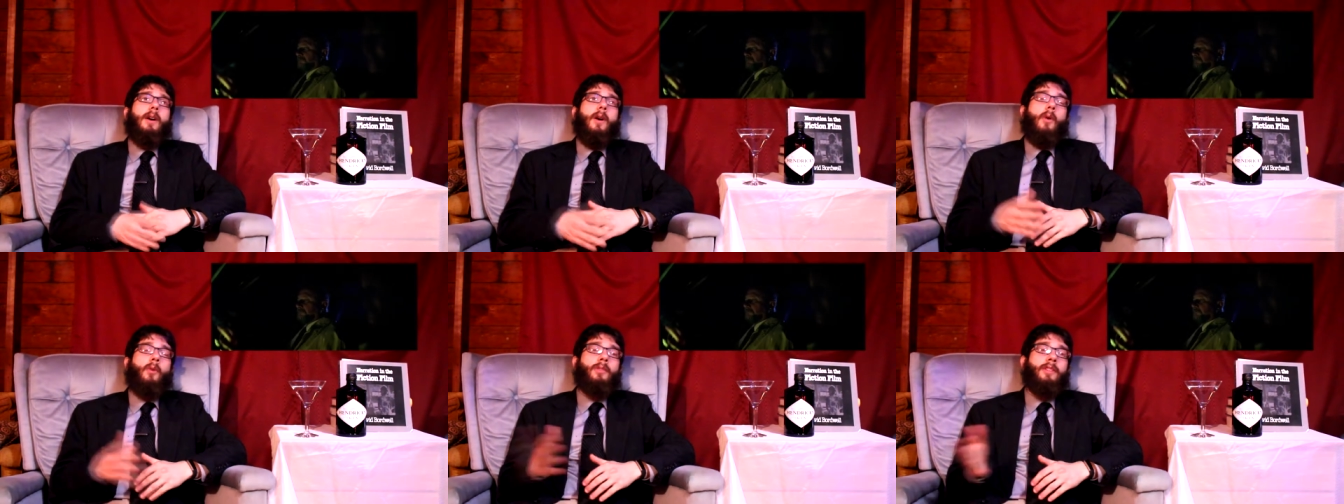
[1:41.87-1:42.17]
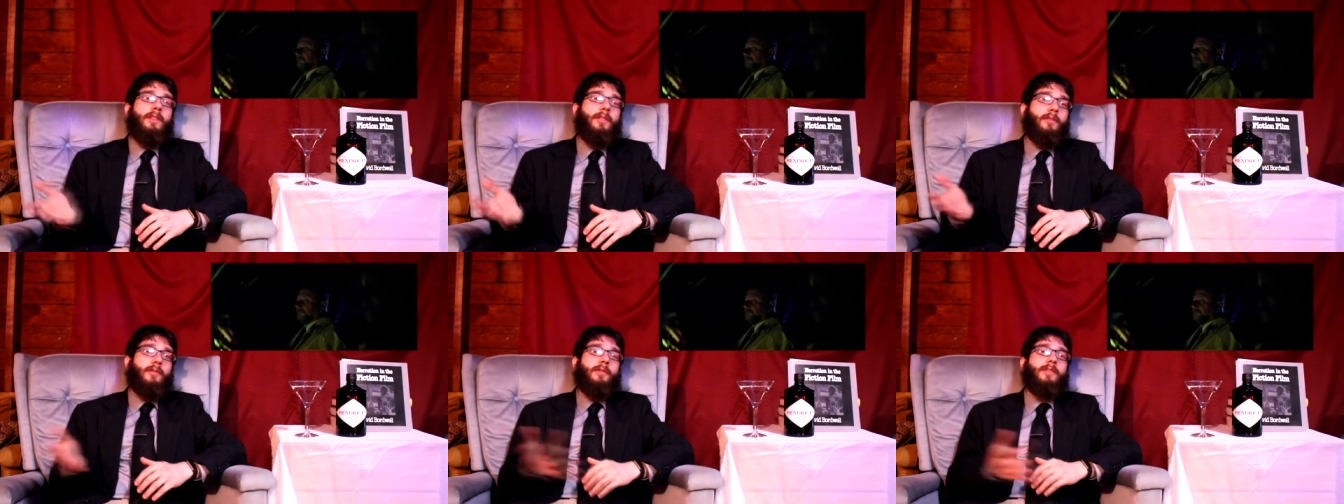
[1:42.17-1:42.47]

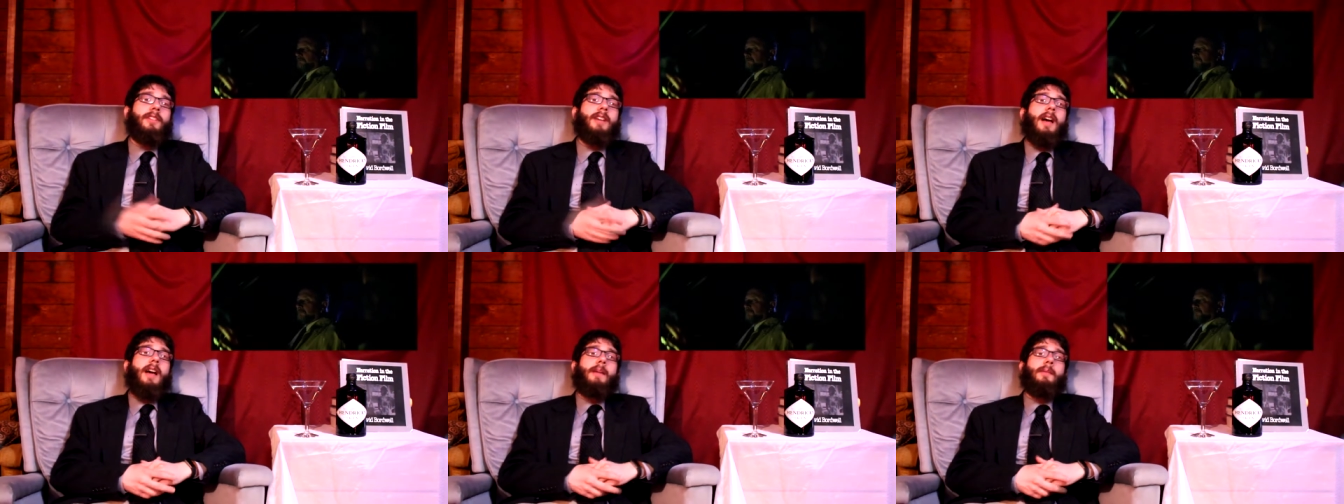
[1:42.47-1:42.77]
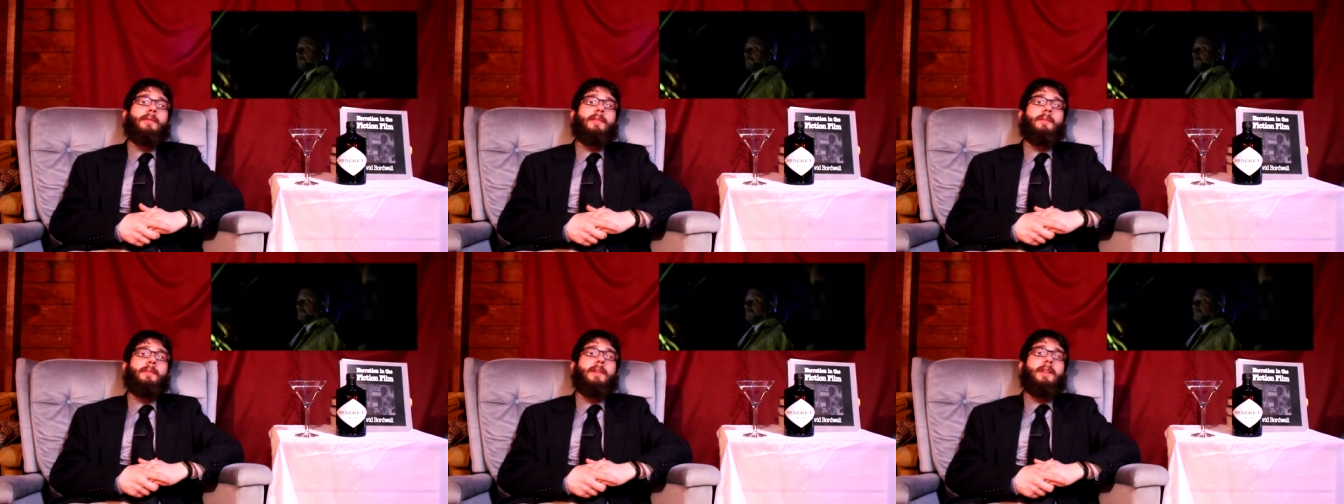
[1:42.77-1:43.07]
only through time
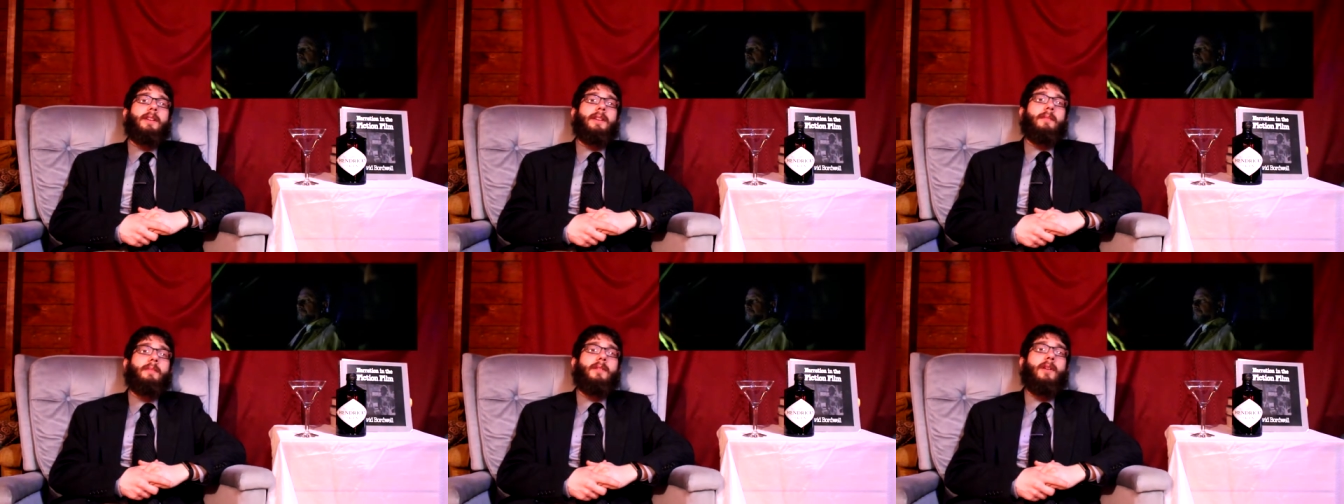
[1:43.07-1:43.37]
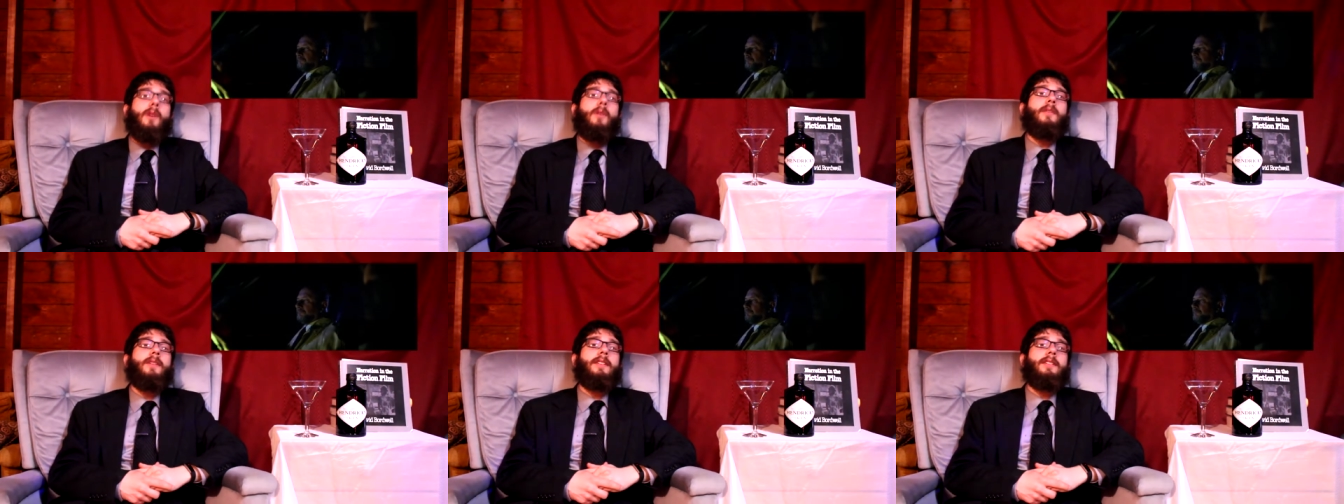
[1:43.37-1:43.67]
would it become
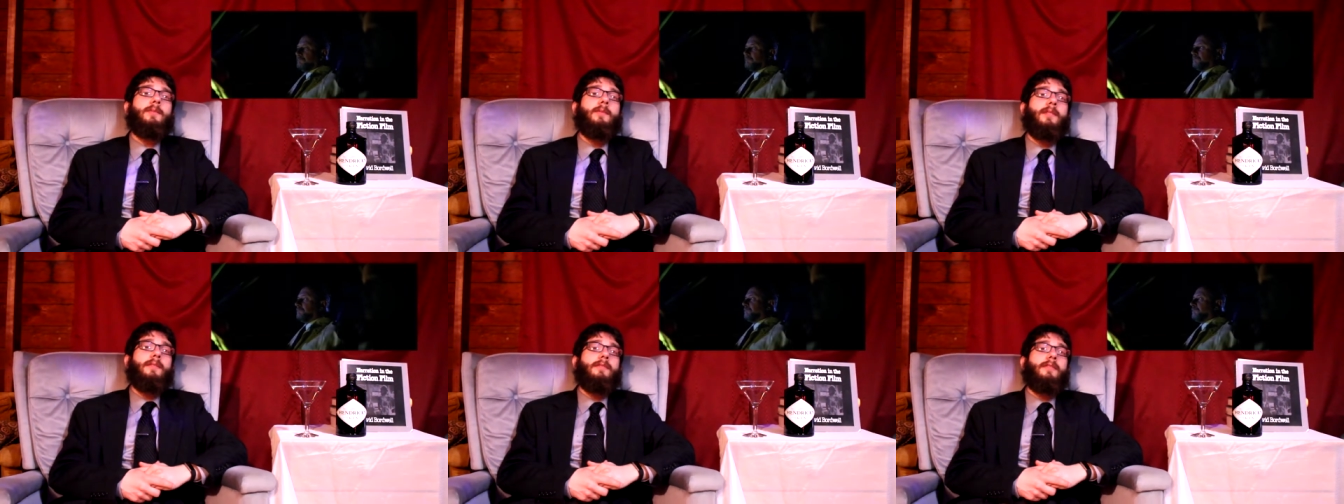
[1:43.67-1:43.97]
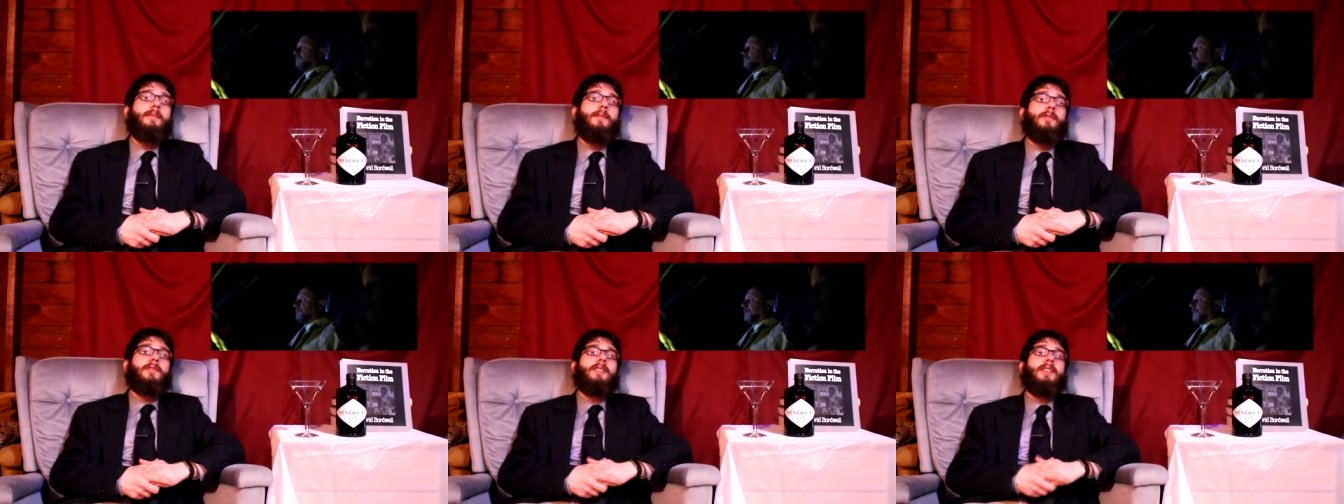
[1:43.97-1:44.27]
known as one of
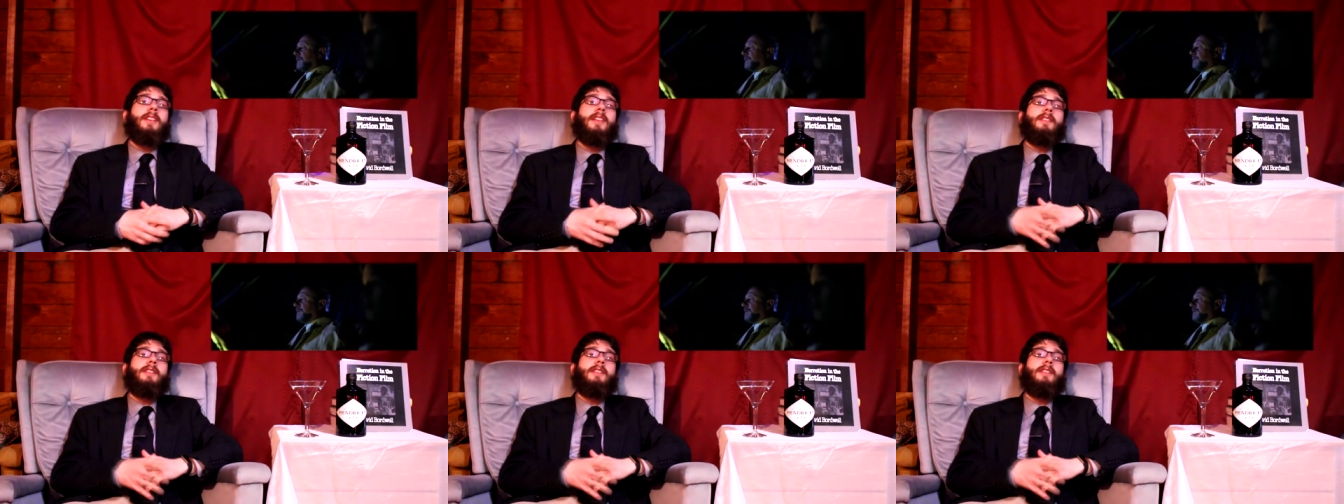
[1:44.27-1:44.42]
the most